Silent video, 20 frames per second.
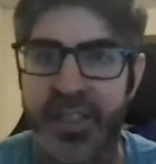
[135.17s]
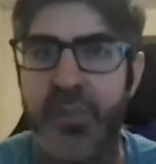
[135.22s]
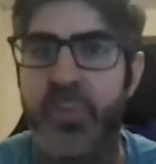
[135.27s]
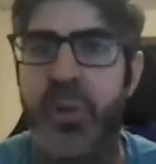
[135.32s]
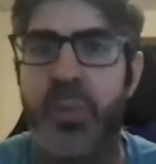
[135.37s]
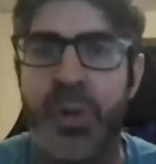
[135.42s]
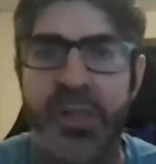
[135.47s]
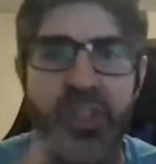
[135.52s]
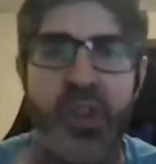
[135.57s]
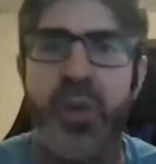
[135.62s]

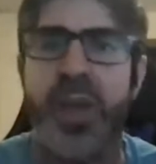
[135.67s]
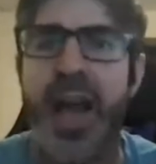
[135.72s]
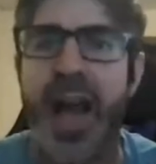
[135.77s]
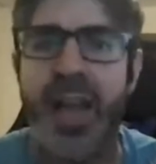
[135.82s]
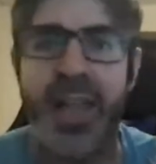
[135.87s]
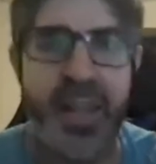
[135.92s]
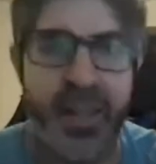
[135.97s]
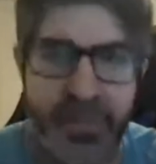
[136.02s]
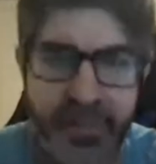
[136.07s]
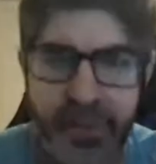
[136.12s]
what's going
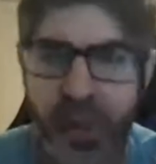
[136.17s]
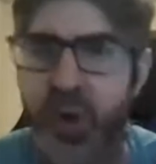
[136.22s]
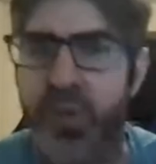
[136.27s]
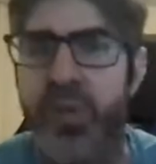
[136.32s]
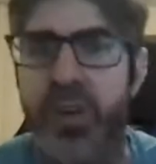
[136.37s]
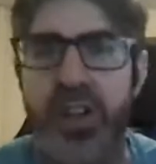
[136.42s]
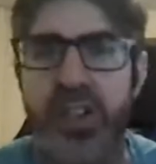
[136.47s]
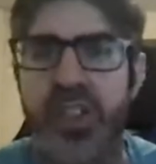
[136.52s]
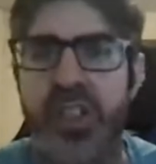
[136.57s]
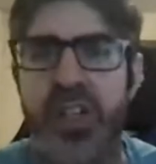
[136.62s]
on in the
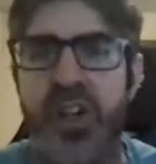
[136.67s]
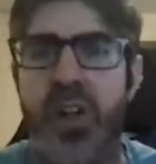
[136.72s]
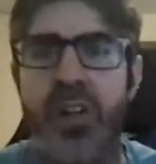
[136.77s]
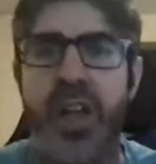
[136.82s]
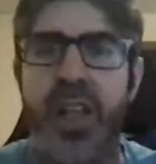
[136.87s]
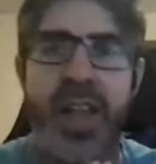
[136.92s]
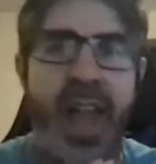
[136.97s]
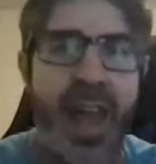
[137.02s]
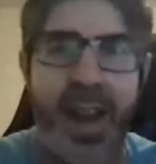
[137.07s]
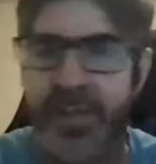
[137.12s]
Flowverse and all
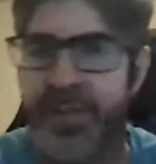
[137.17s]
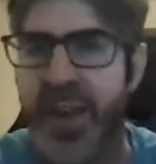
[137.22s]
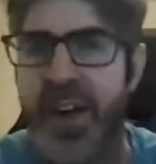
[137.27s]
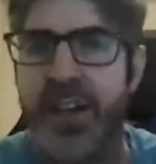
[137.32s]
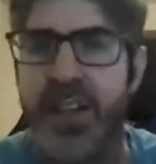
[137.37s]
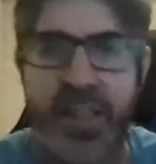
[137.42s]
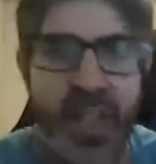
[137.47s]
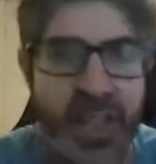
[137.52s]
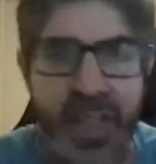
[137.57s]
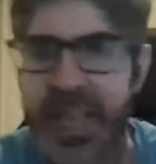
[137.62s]
the
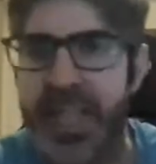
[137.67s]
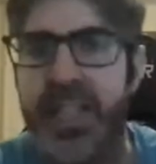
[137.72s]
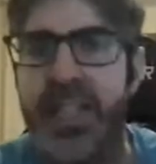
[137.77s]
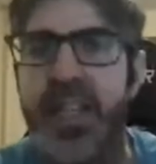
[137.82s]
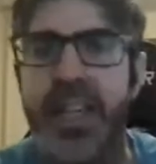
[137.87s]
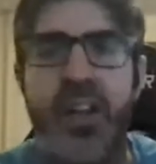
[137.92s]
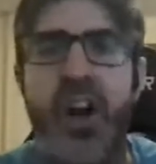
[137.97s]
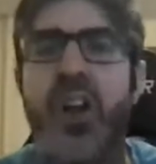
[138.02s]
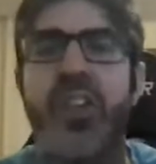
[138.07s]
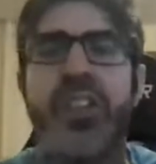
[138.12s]
NFL and the Liga
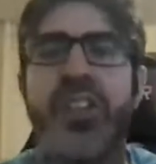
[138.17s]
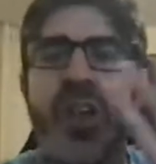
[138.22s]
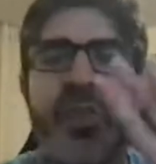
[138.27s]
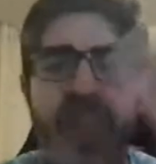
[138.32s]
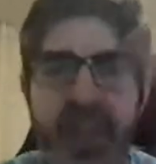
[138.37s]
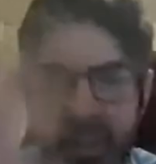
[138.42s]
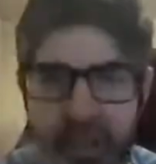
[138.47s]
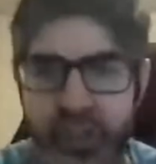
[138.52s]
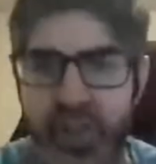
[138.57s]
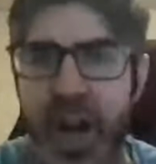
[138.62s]
and all the stuff
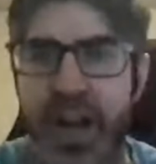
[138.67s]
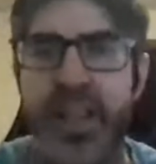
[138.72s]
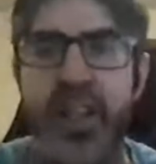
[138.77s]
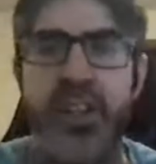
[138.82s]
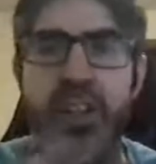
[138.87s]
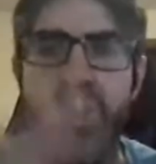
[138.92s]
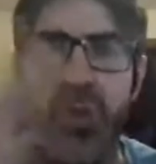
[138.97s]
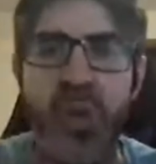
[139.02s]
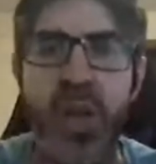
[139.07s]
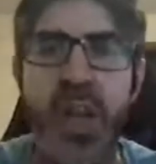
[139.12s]
that they're trying to
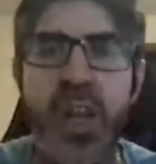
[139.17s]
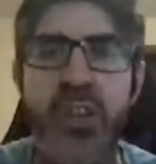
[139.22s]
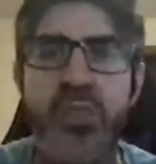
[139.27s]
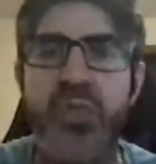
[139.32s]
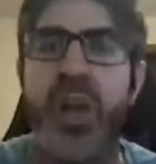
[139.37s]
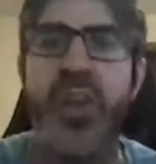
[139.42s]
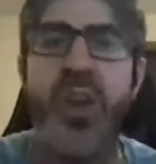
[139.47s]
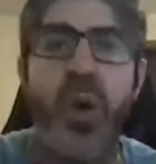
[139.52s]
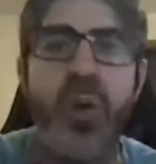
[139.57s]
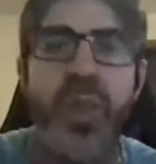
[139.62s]
do? Do
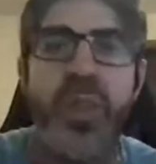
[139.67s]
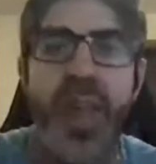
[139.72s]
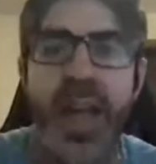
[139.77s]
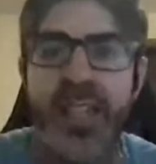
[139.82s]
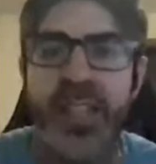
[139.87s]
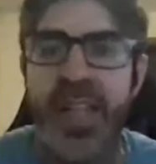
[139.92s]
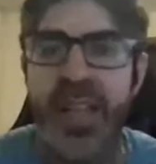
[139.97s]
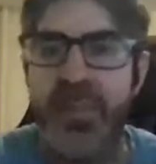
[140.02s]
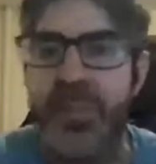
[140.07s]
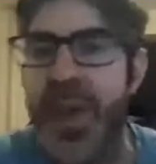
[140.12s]
I know that
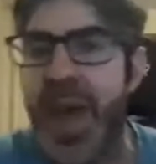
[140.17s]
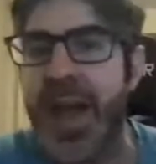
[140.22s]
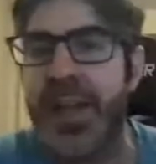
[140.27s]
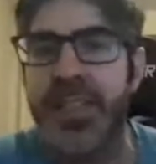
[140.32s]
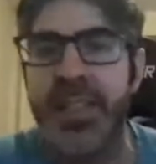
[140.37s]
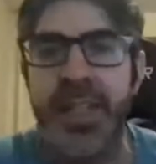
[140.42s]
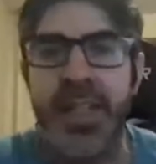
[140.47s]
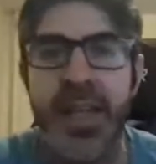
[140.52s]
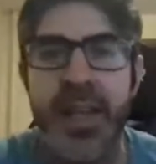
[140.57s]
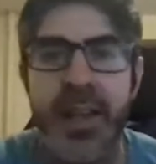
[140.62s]
that's
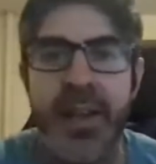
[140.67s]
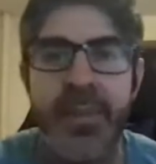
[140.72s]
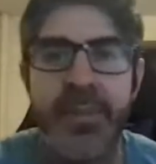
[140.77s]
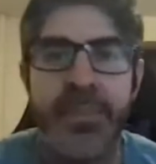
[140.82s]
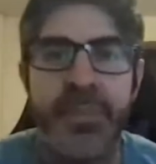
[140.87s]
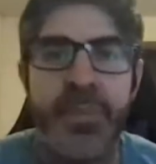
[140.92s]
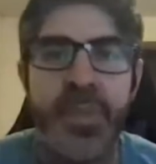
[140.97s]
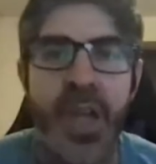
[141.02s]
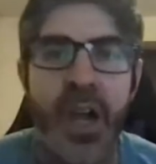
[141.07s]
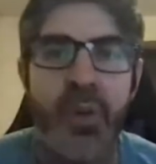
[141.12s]
impacting
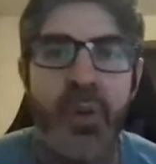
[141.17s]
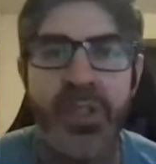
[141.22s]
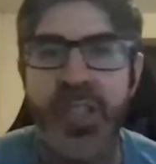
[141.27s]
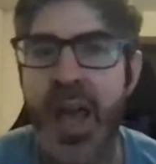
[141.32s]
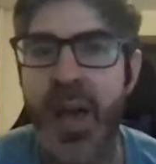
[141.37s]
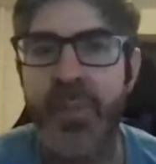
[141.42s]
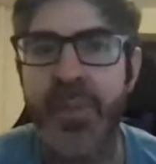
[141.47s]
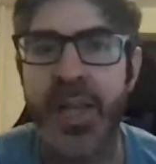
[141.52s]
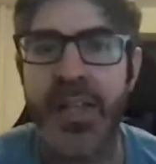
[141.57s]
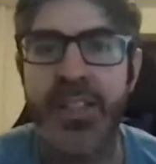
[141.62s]
what's
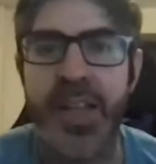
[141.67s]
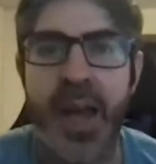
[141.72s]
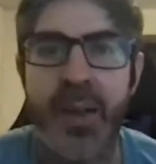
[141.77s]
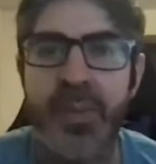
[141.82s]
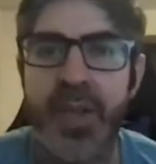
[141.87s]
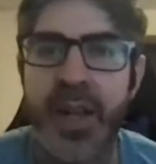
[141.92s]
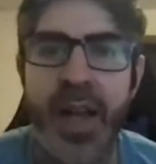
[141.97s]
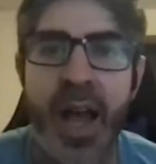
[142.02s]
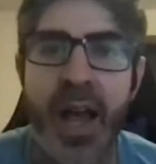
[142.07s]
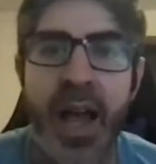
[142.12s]
happening on
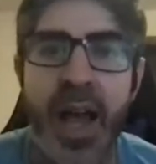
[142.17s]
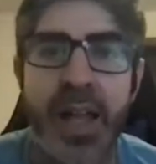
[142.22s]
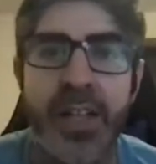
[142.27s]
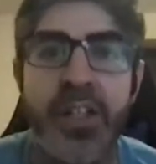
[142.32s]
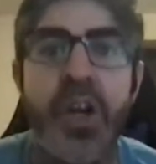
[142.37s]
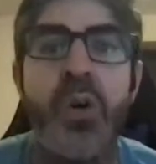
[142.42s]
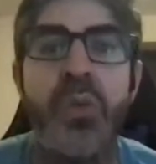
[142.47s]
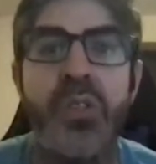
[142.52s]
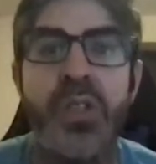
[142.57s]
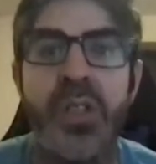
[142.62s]
TopShot? I
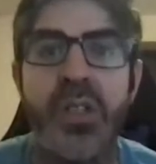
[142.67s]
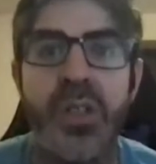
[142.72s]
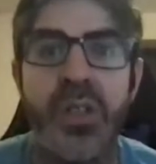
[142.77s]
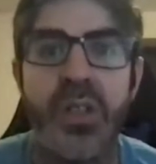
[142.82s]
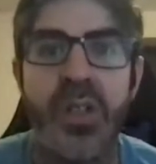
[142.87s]
don't.